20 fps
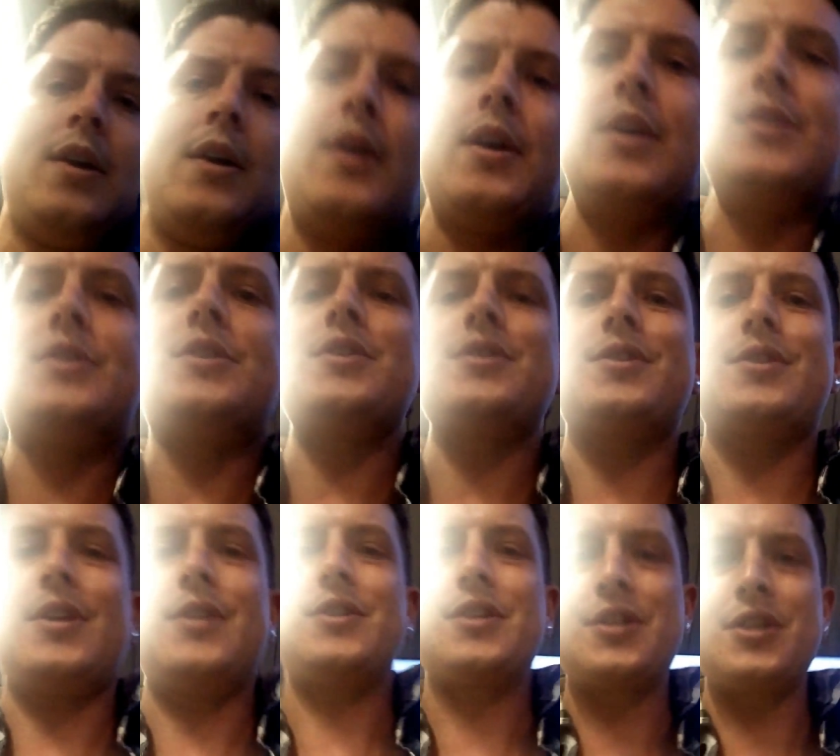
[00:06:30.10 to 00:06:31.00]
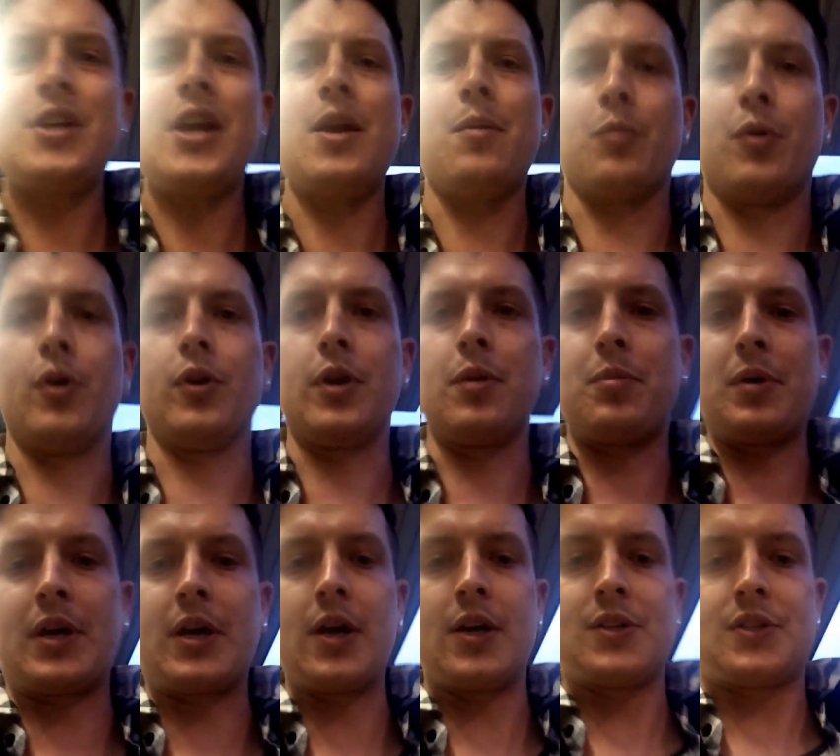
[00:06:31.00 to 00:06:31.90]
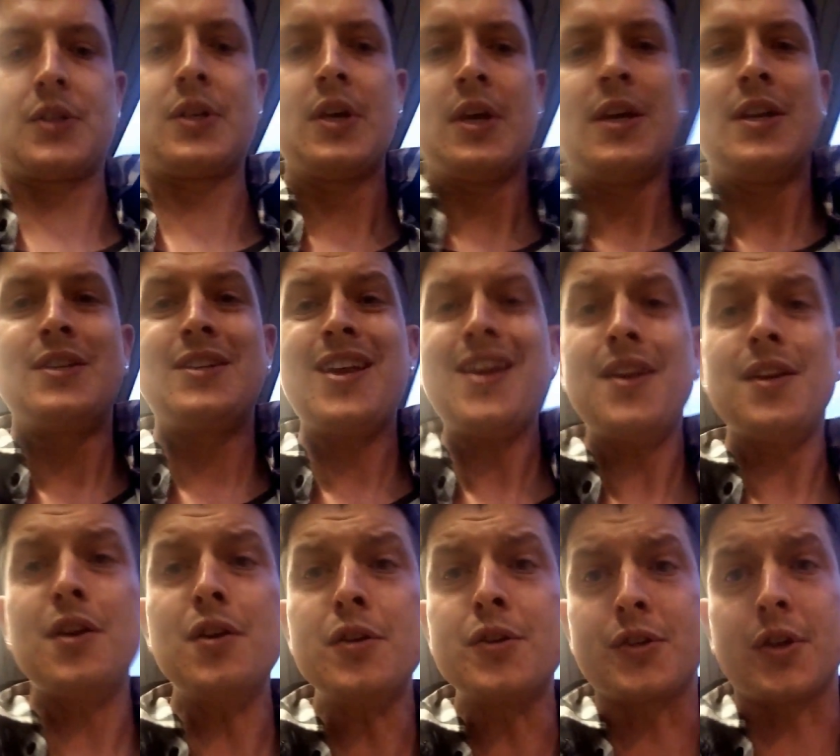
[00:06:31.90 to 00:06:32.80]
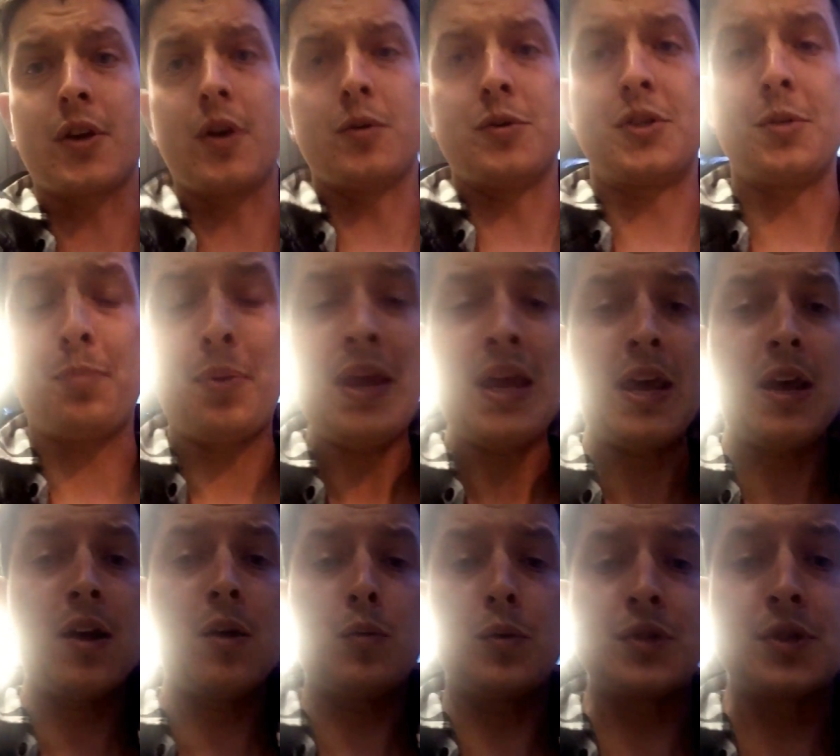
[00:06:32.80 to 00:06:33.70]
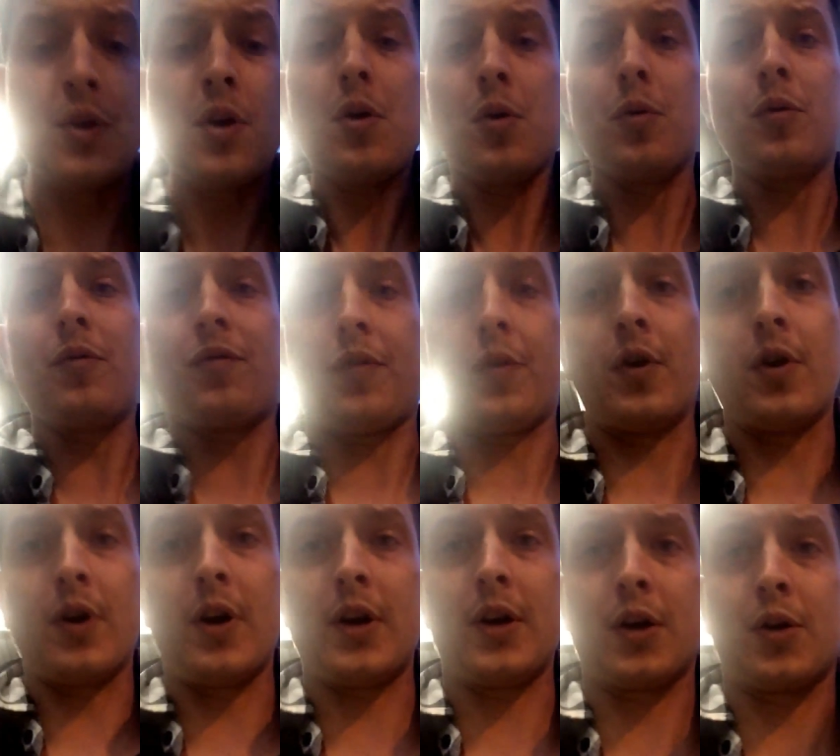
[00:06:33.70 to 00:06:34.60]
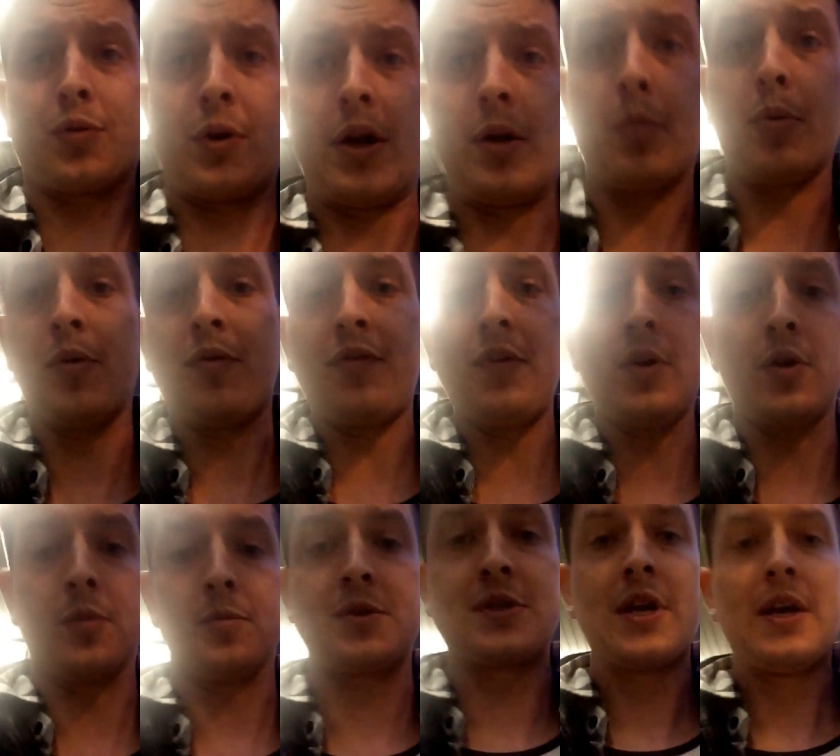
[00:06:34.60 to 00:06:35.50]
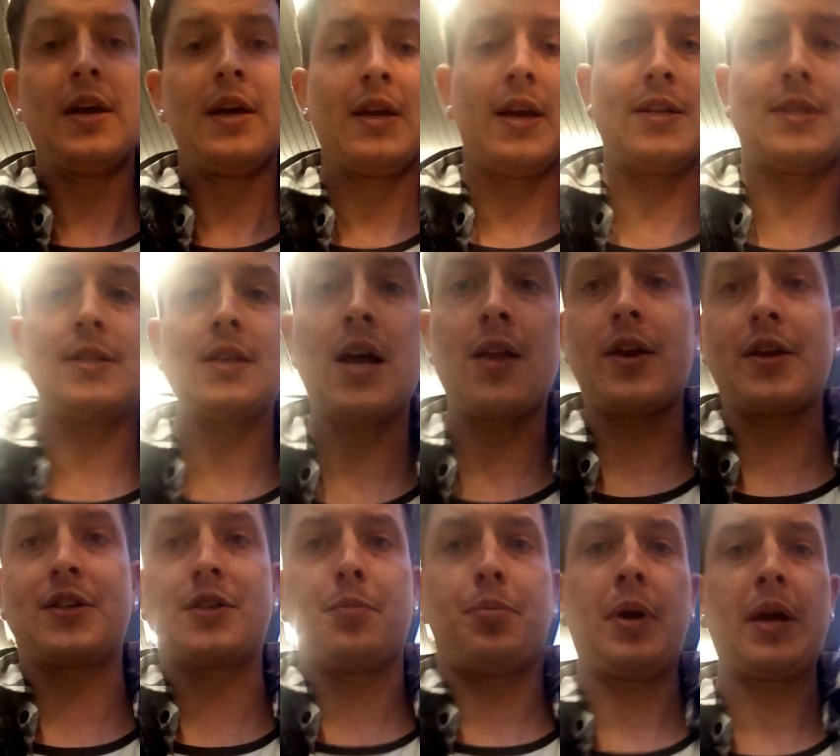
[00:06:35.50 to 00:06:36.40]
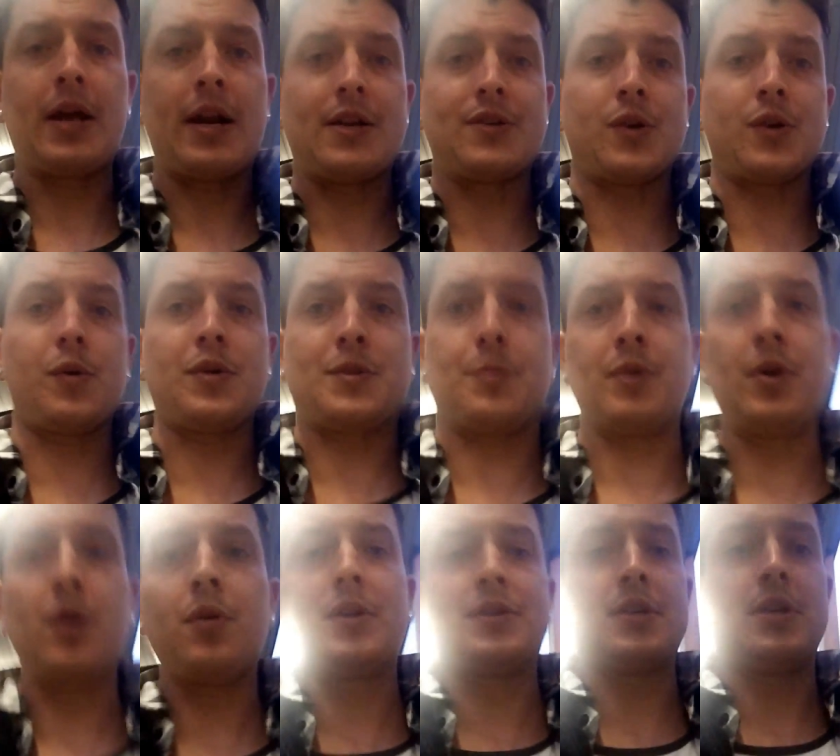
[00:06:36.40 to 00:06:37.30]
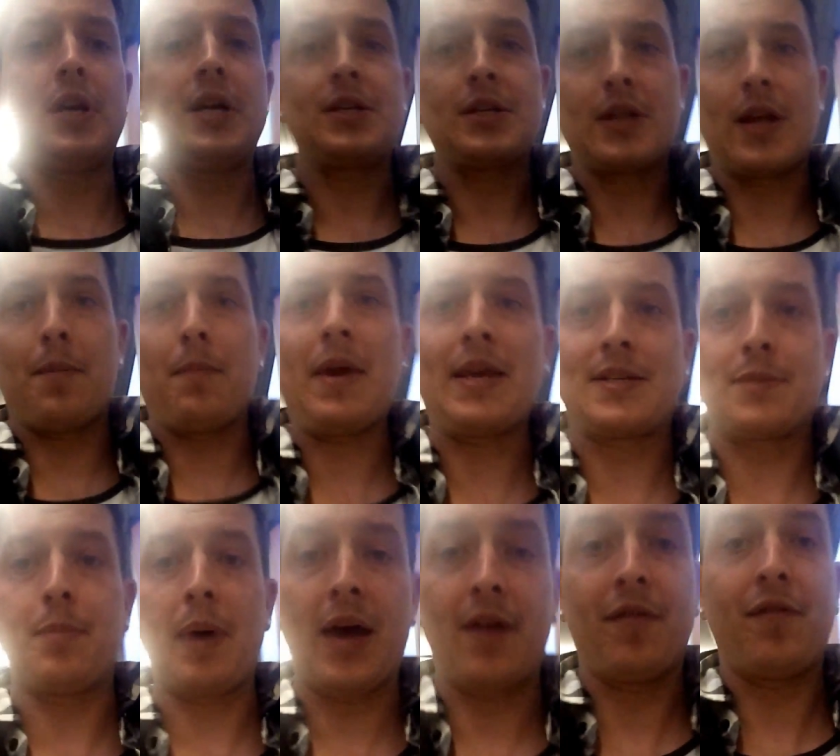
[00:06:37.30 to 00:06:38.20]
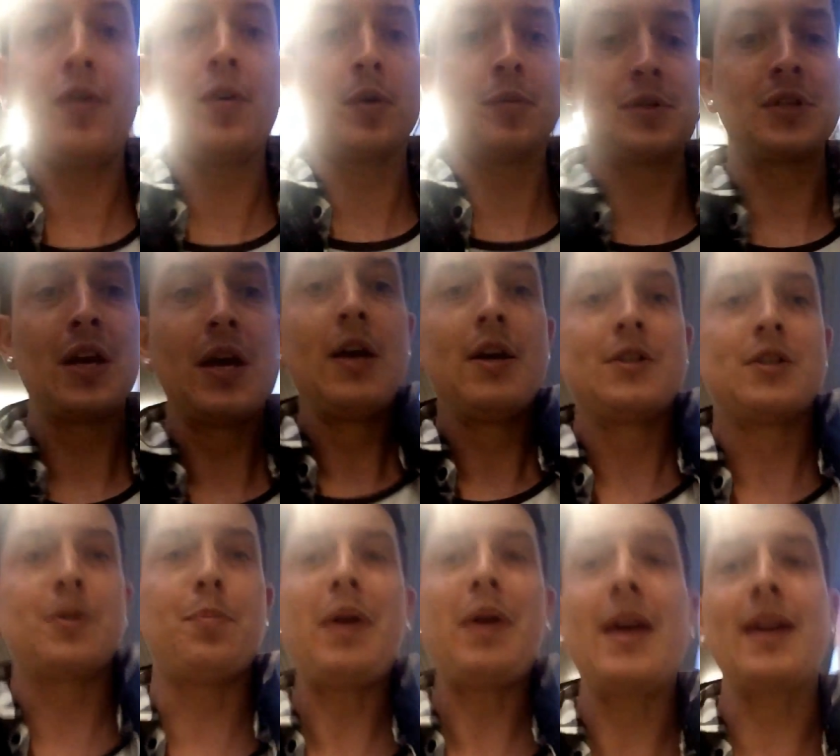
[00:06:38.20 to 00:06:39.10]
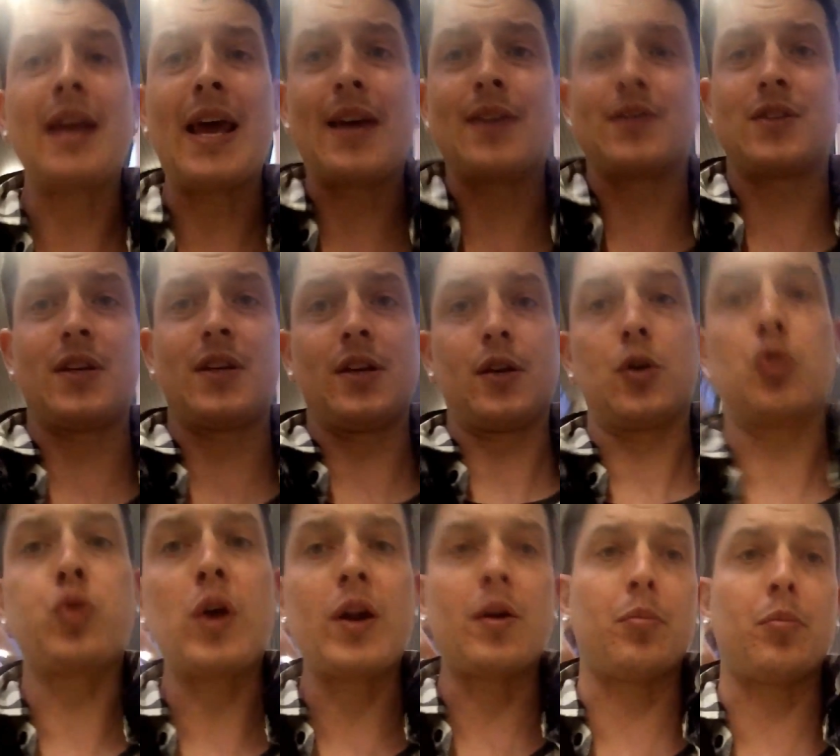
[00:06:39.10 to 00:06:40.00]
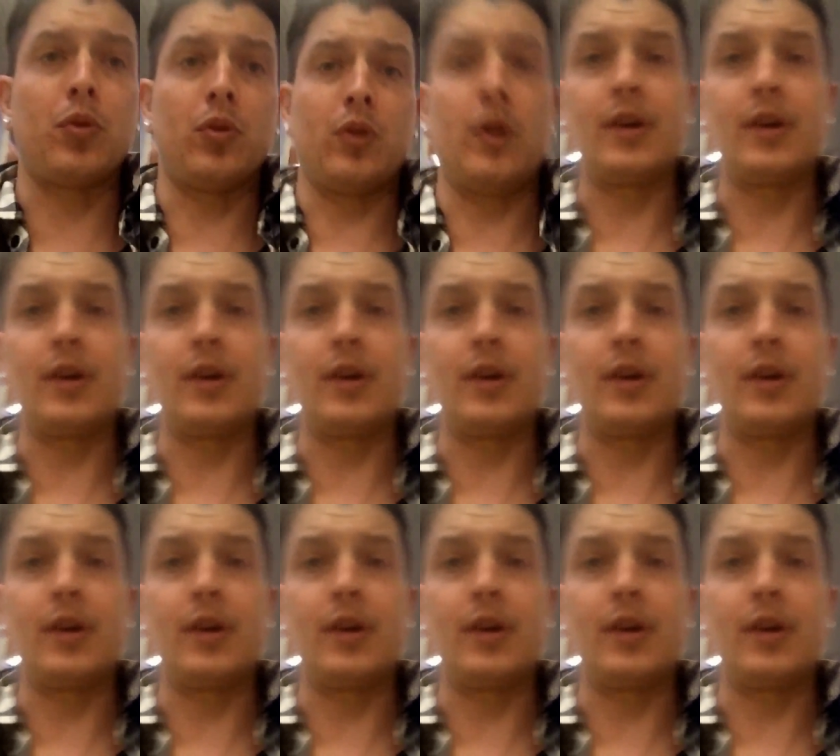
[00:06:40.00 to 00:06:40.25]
it's a shame really, because 10 years ago, Japan was known for incredible films. It's not like Japan has always been known as a nation that makes bad films. Japan has incredible,